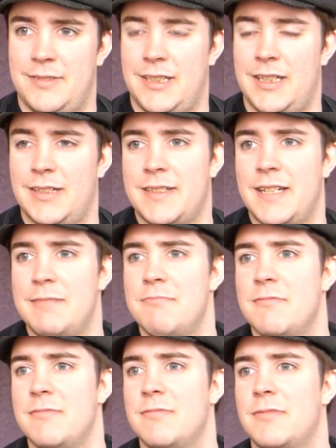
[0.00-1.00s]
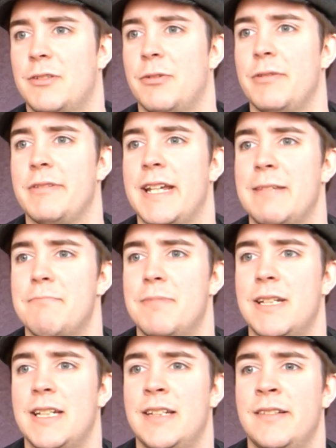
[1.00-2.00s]
our team crew name
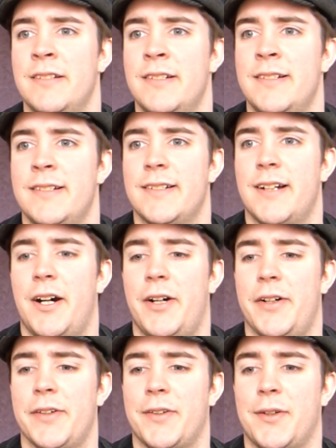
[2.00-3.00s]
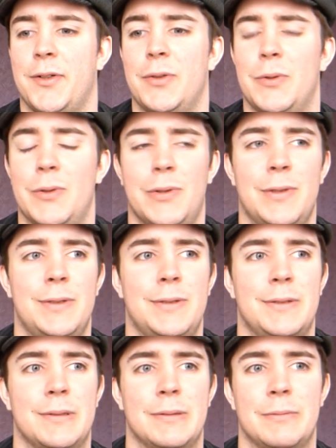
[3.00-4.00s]
be Hardkore
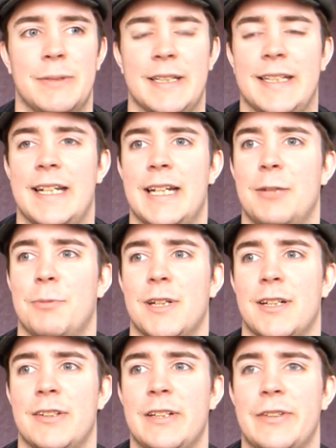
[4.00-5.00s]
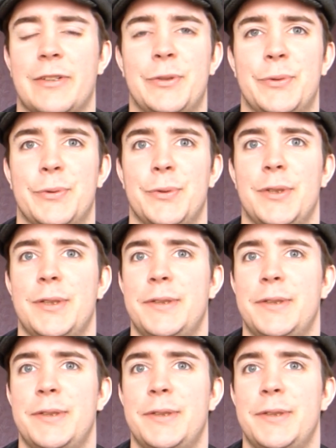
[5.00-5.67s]
with a K because that's cool.